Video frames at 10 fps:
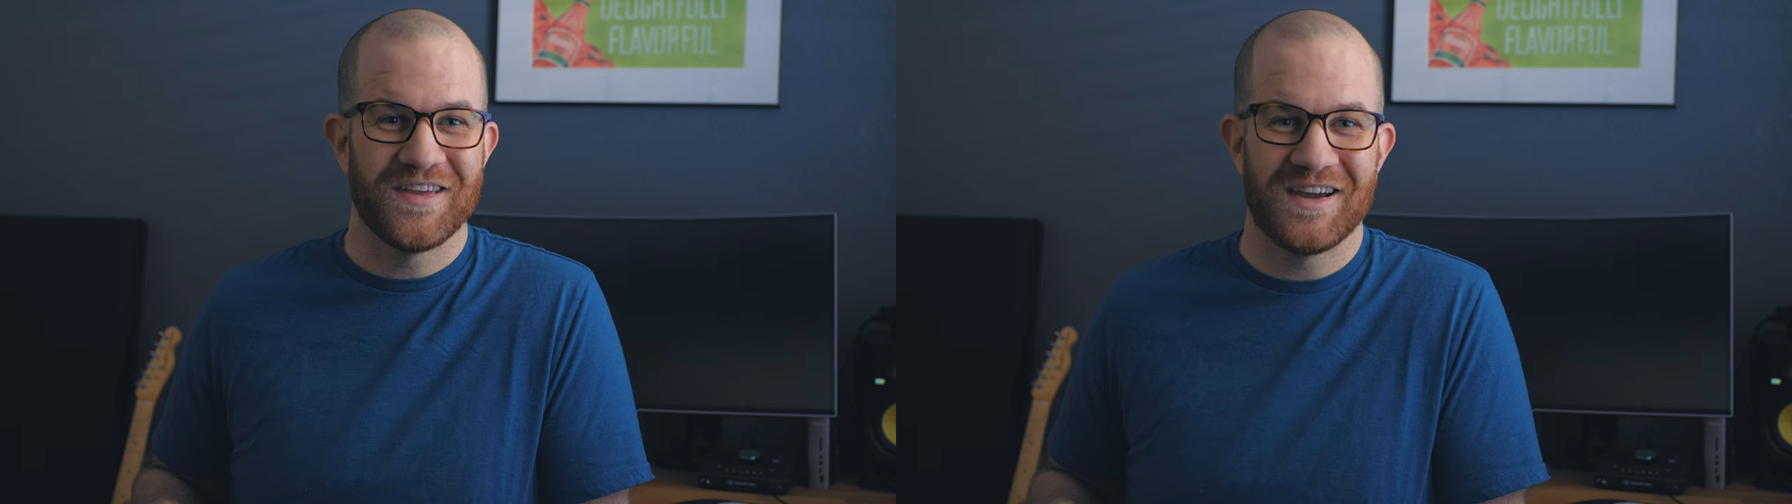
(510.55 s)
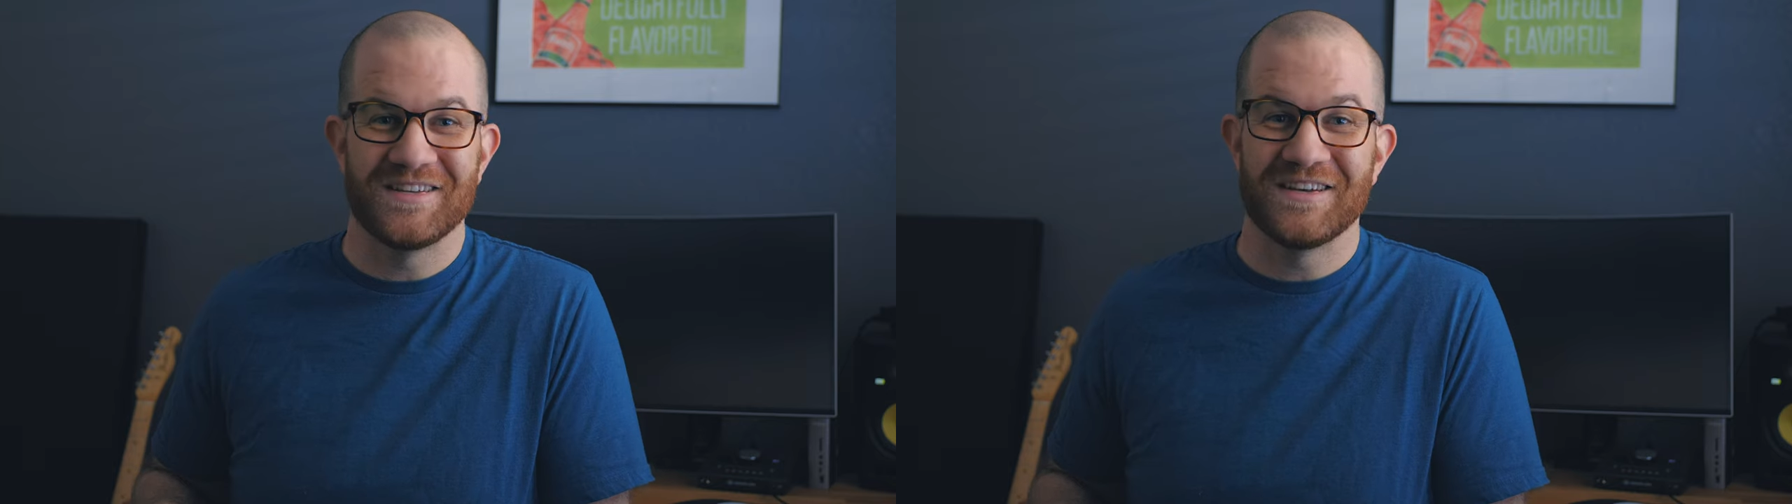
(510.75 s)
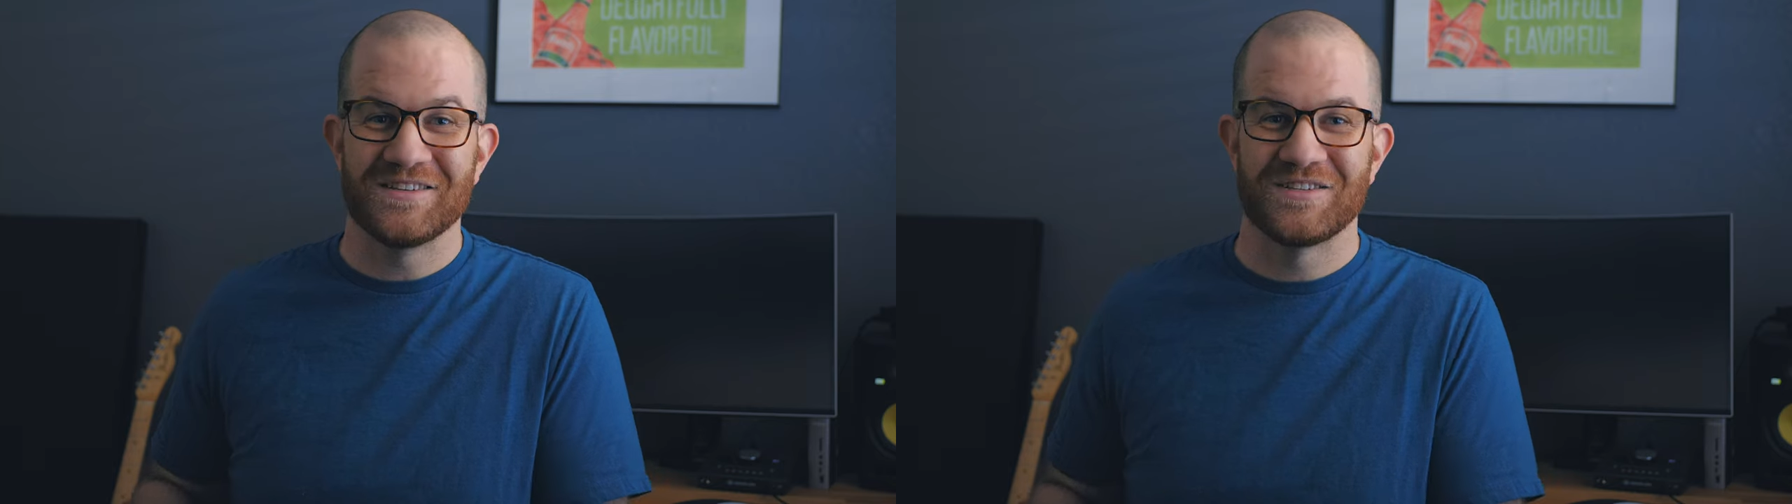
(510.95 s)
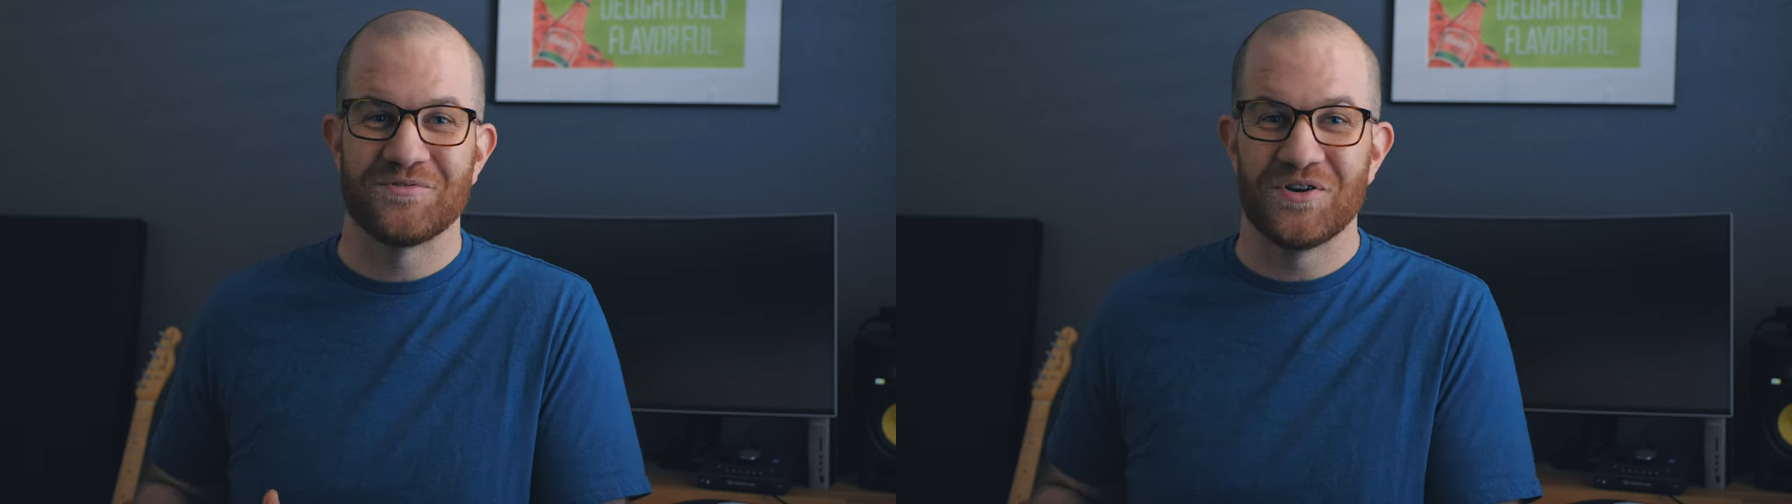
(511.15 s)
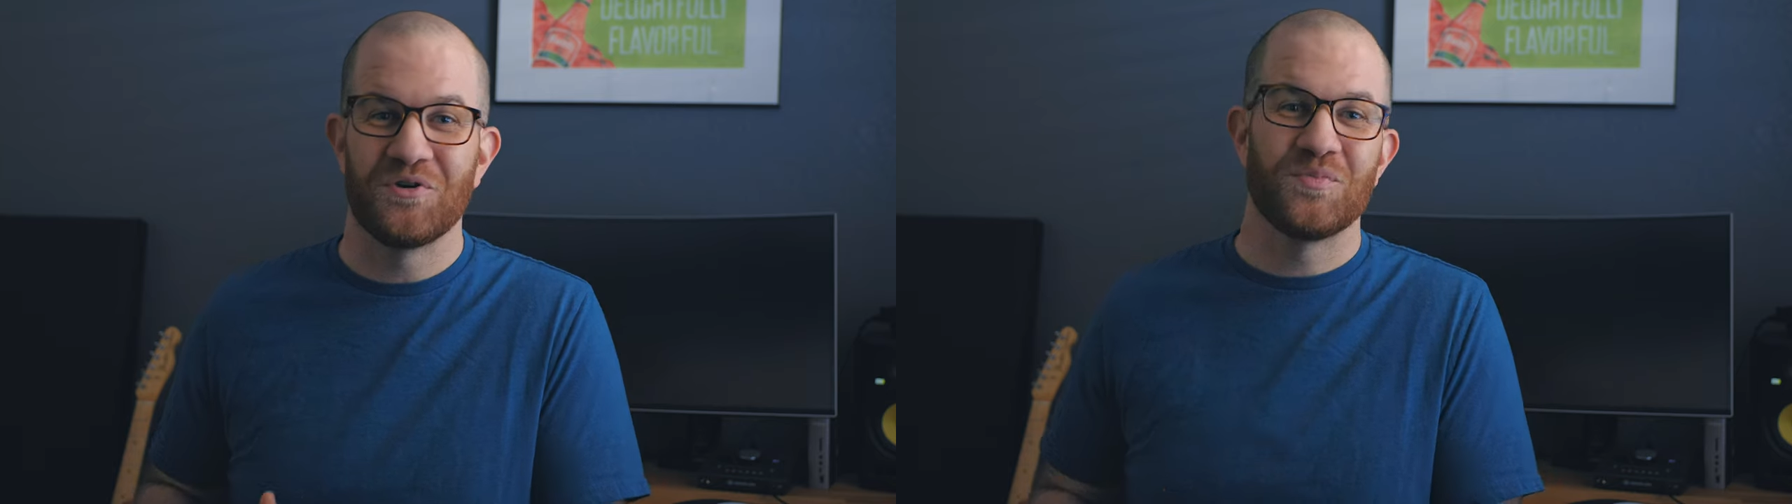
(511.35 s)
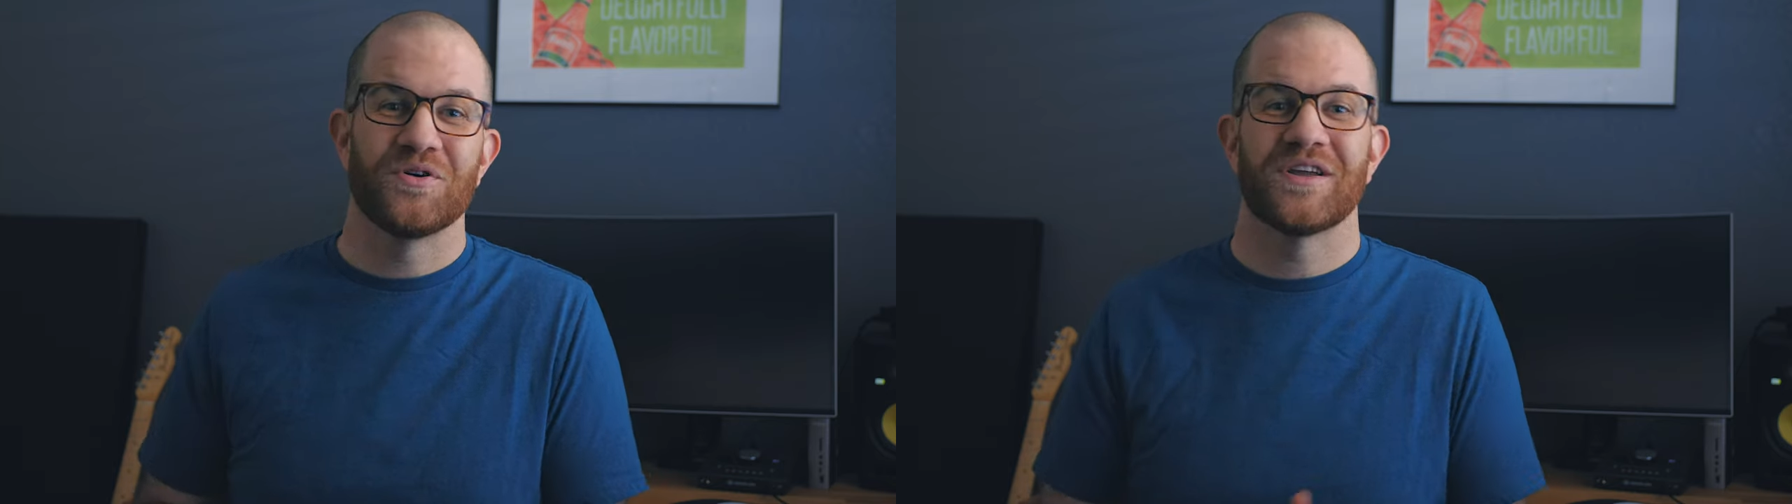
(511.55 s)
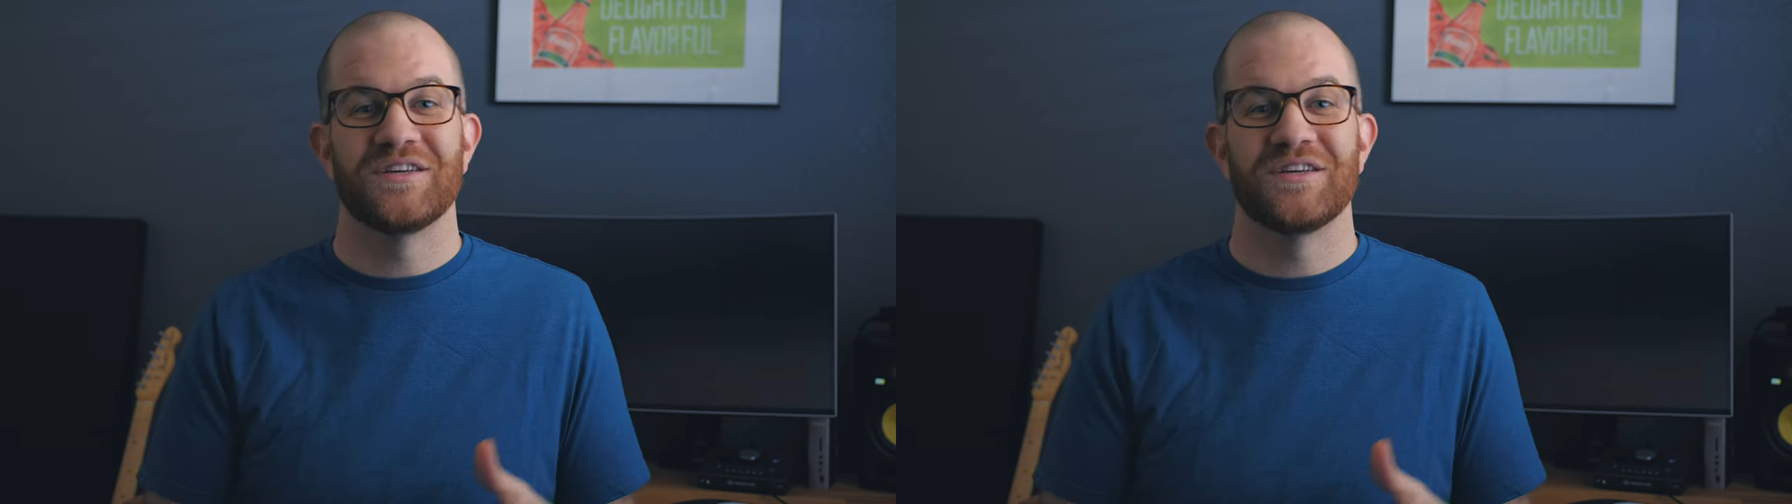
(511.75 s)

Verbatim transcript: the ideas to a notebook